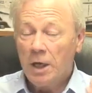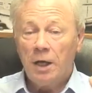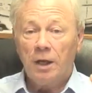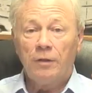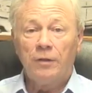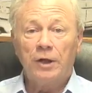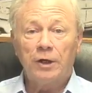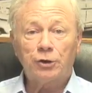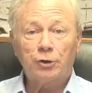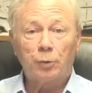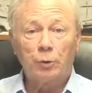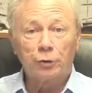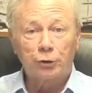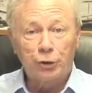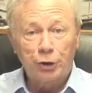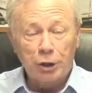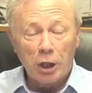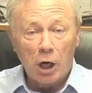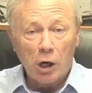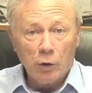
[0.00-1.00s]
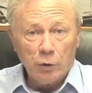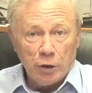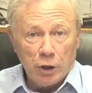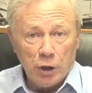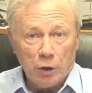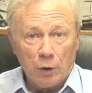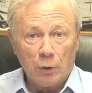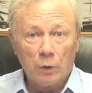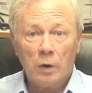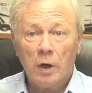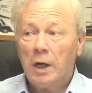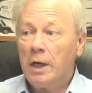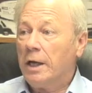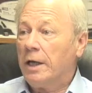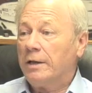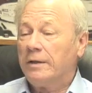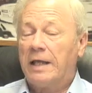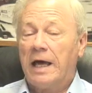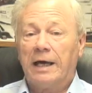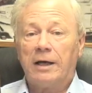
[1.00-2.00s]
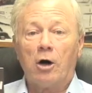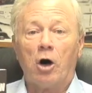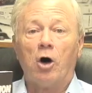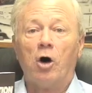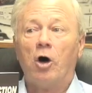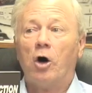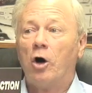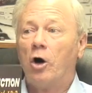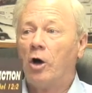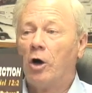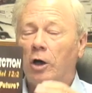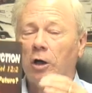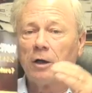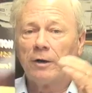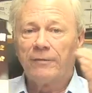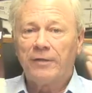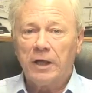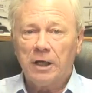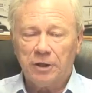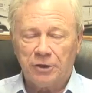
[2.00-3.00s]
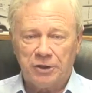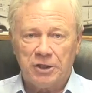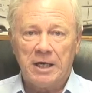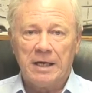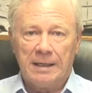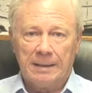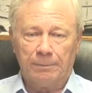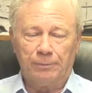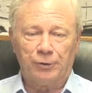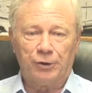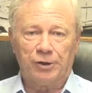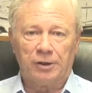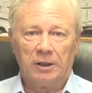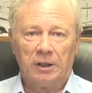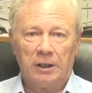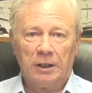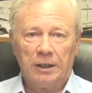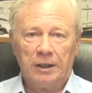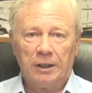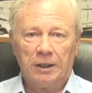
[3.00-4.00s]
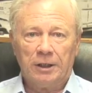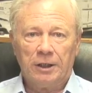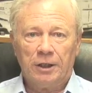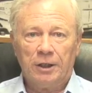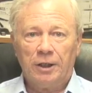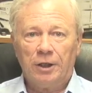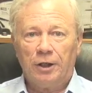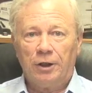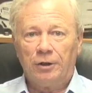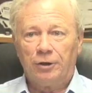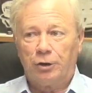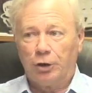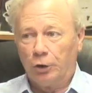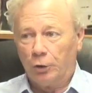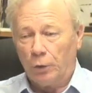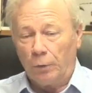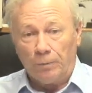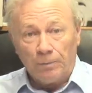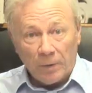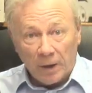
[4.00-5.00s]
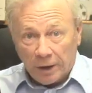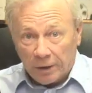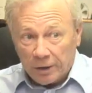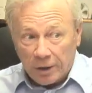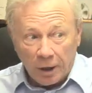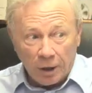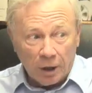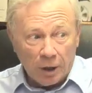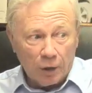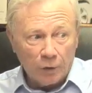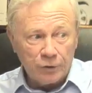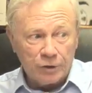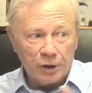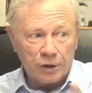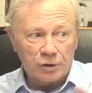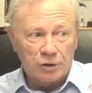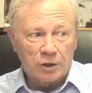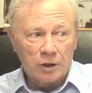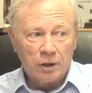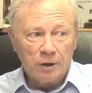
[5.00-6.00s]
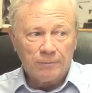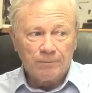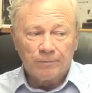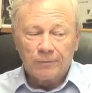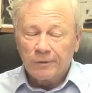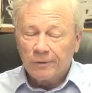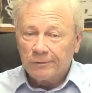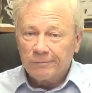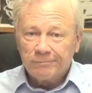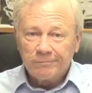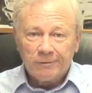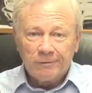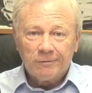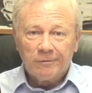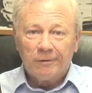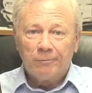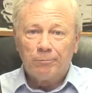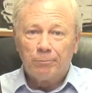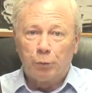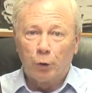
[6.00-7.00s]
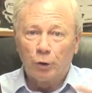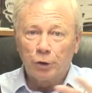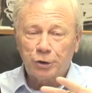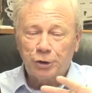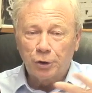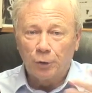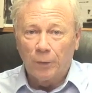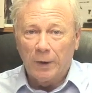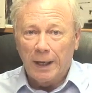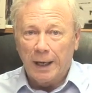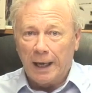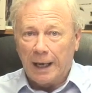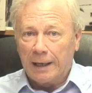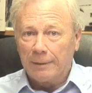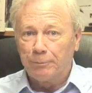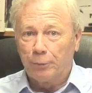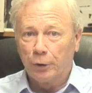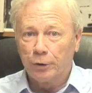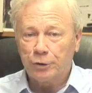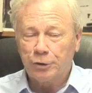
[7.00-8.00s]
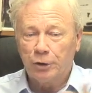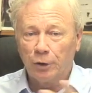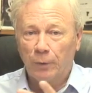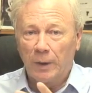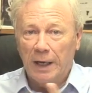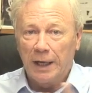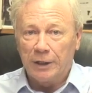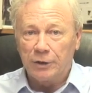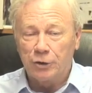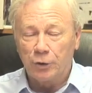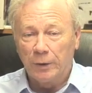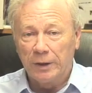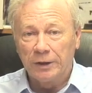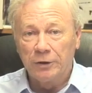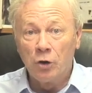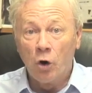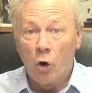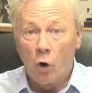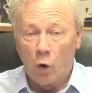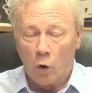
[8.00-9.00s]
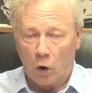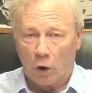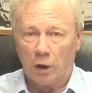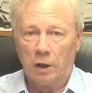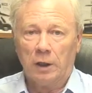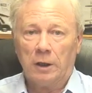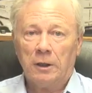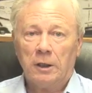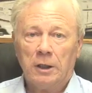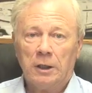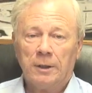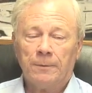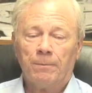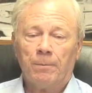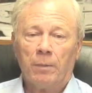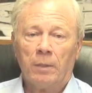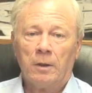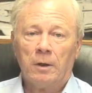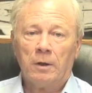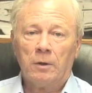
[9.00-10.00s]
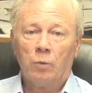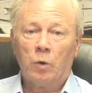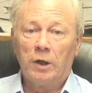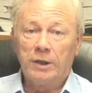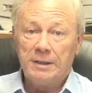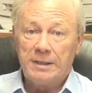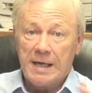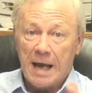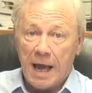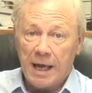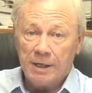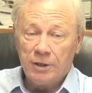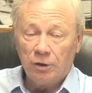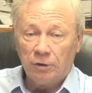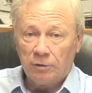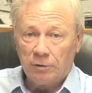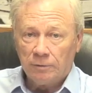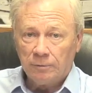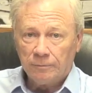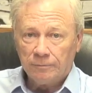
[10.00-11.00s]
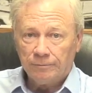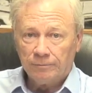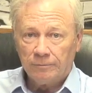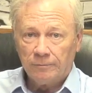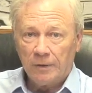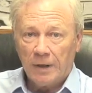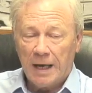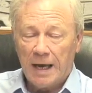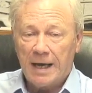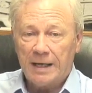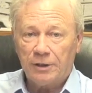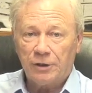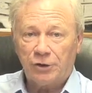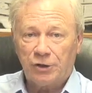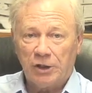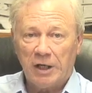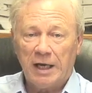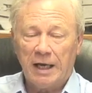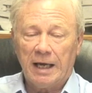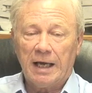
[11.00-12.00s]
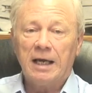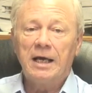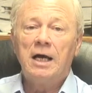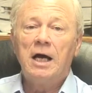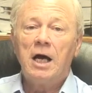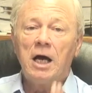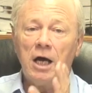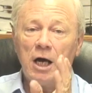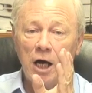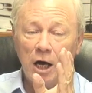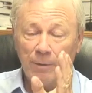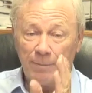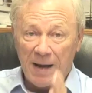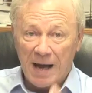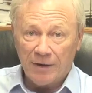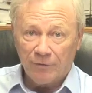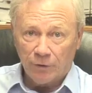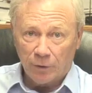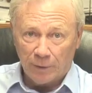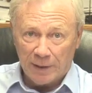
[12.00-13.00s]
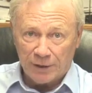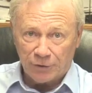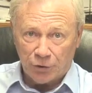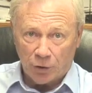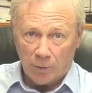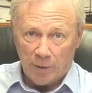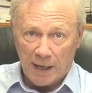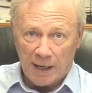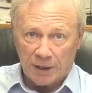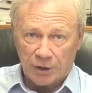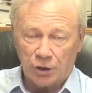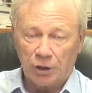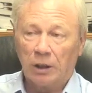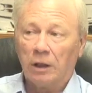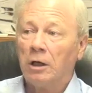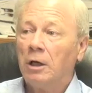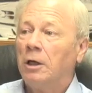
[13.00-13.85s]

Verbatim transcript: This will show you that all of the attempts to, you know, just push away, push away, to ignore what Daniel had to say about the resurrection